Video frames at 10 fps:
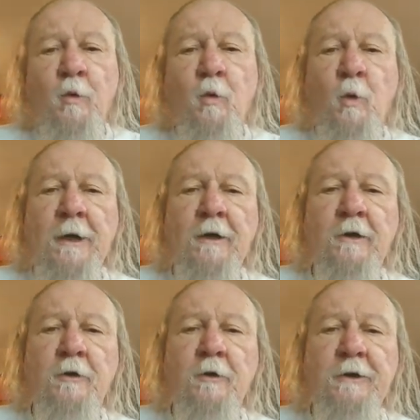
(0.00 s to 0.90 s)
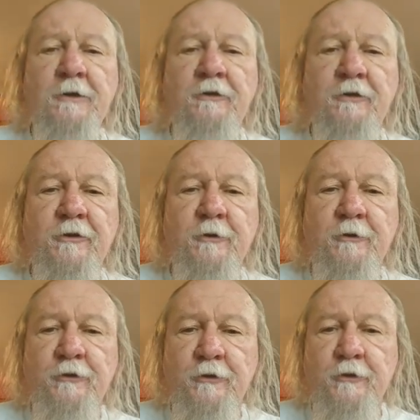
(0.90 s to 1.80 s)
we're going to
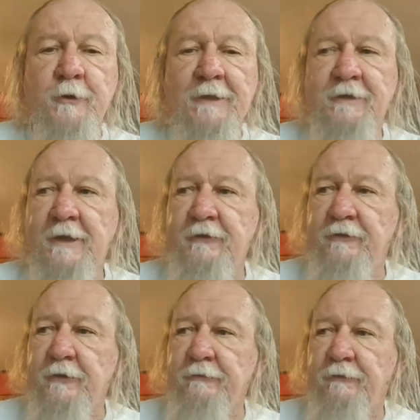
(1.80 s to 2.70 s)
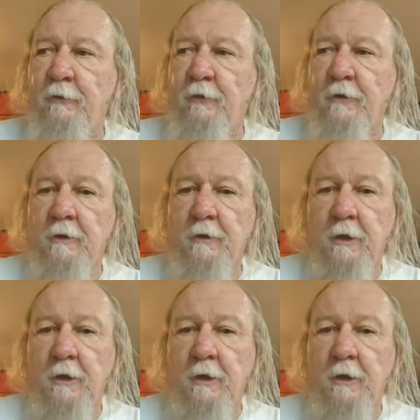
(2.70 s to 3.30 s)
do a tasting for